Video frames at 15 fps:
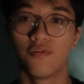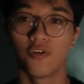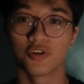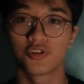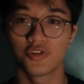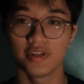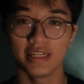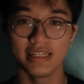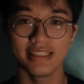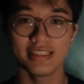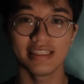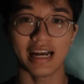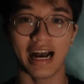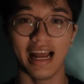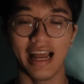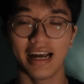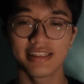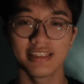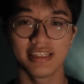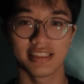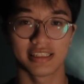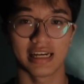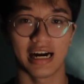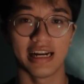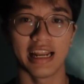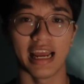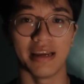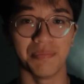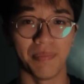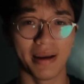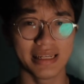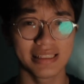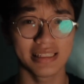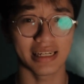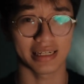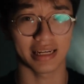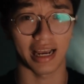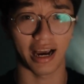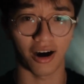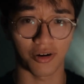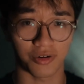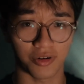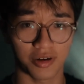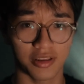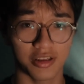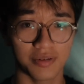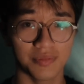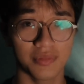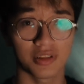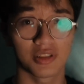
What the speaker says: For trees, I had to design a basic algorithm